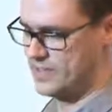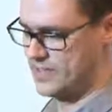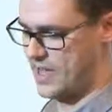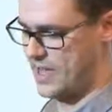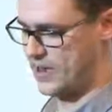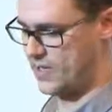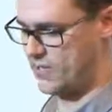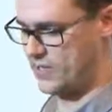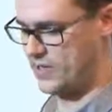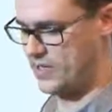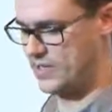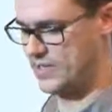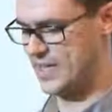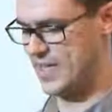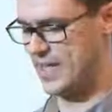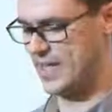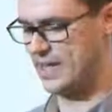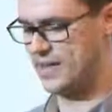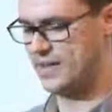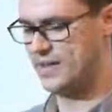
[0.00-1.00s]
It's kind of when you
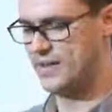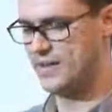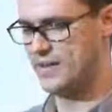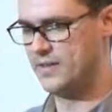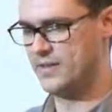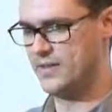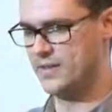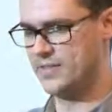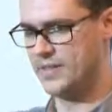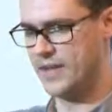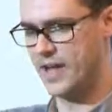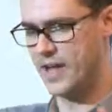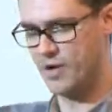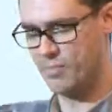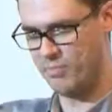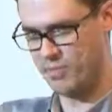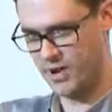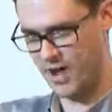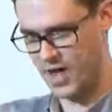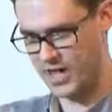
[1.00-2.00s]
take the
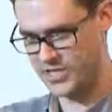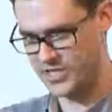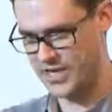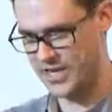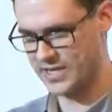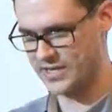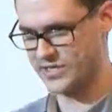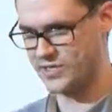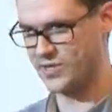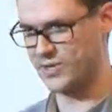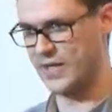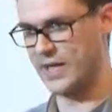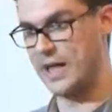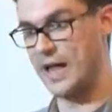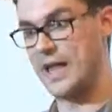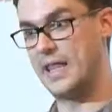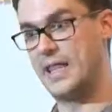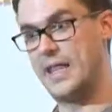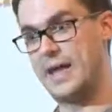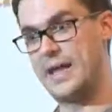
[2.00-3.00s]
entire project and you're
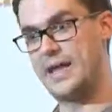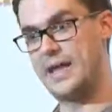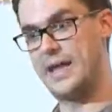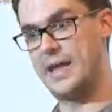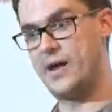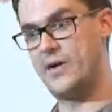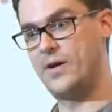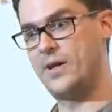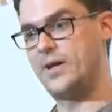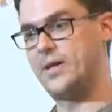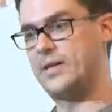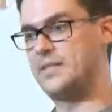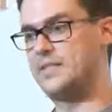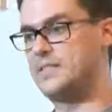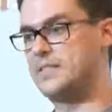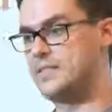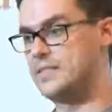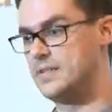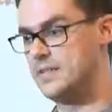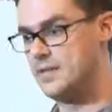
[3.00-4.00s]
like, I like it how it
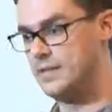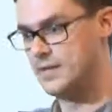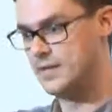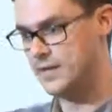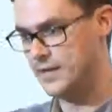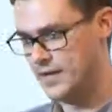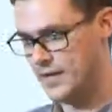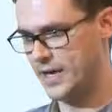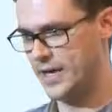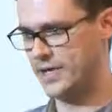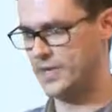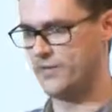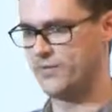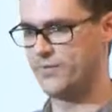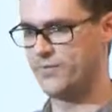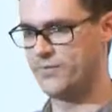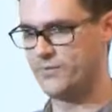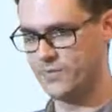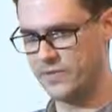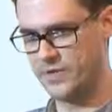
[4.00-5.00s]
is,
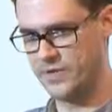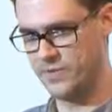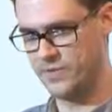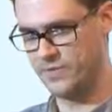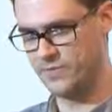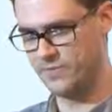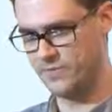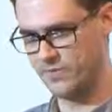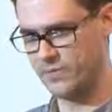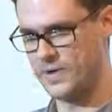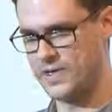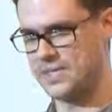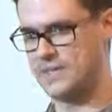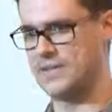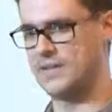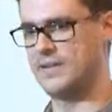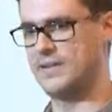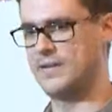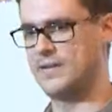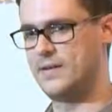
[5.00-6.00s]
and you
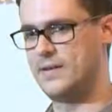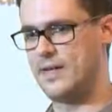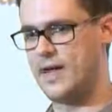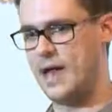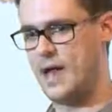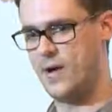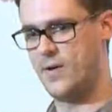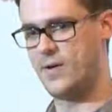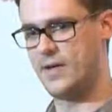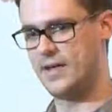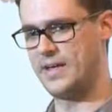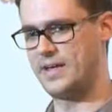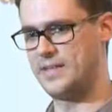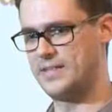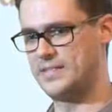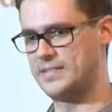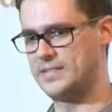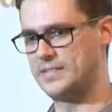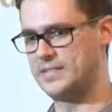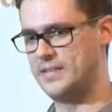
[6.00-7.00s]
freeze it how it
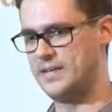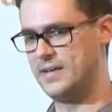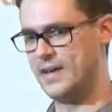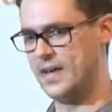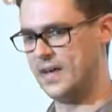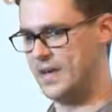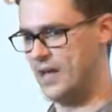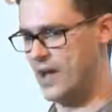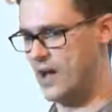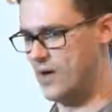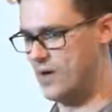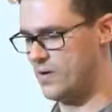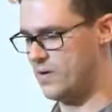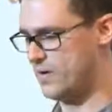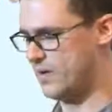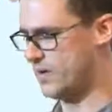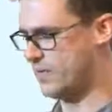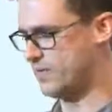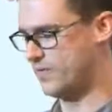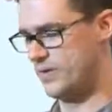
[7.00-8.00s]
is, and
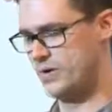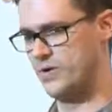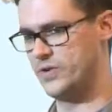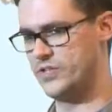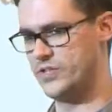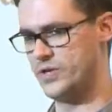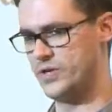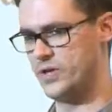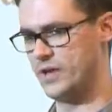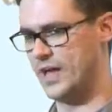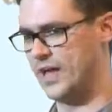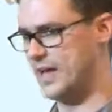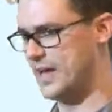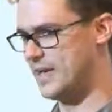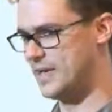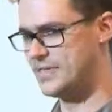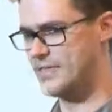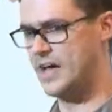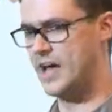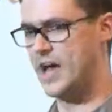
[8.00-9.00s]
now in the future,
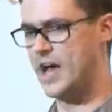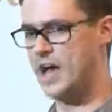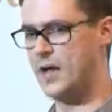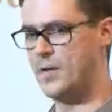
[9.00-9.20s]
at any